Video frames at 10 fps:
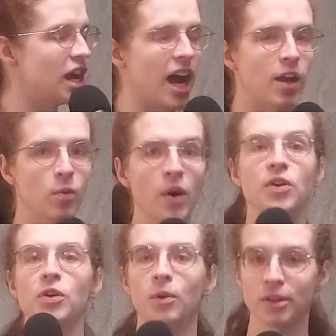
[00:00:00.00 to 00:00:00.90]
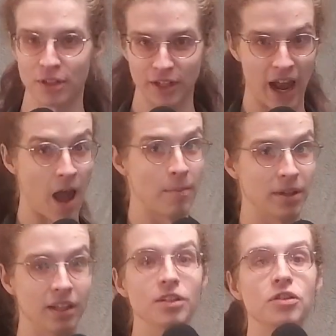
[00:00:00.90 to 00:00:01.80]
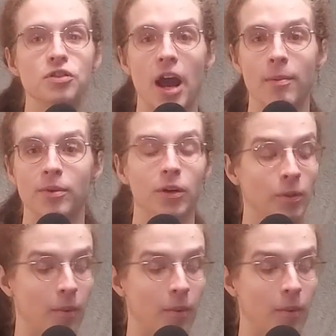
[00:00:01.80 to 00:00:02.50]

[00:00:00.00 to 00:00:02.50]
I wonder what's gonna happen this chapter.